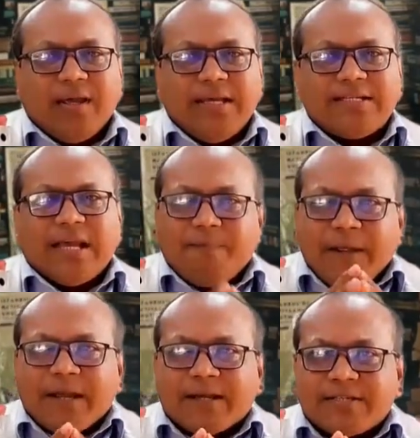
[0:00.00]
is
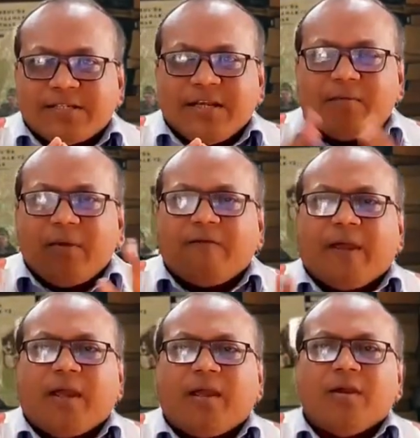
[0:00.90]
helping us in a big
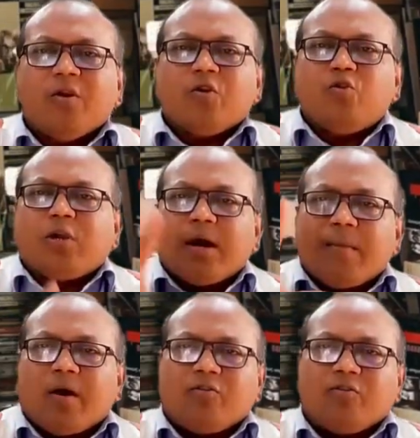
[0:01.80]
way to come
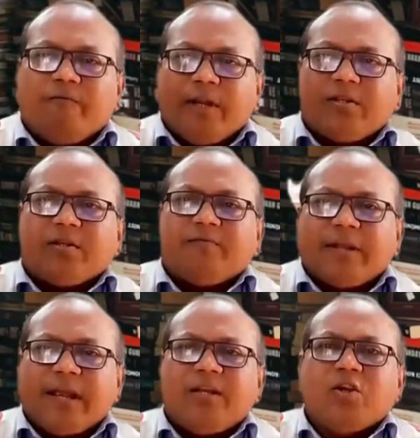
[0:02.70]
out with a variety